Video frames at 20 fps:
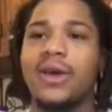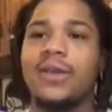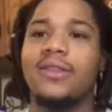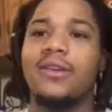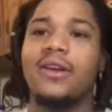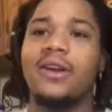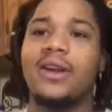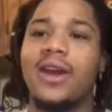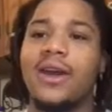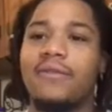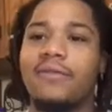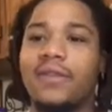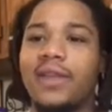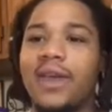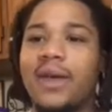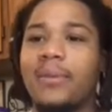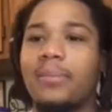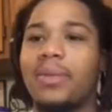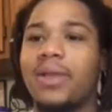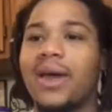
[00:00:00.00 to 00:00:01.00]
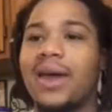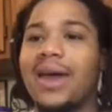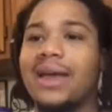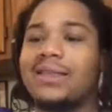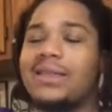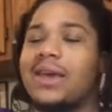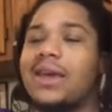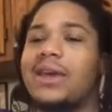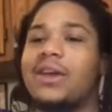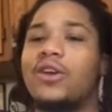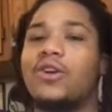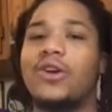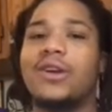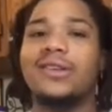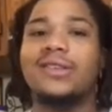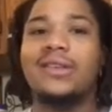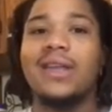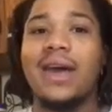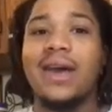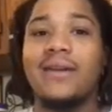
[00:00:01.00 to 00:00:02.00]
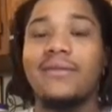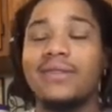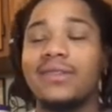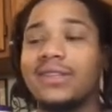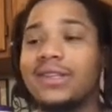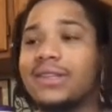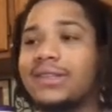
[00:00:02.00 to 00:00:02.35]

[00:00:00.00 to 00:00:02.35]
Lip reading: They're definitely in play. I think Chris Davis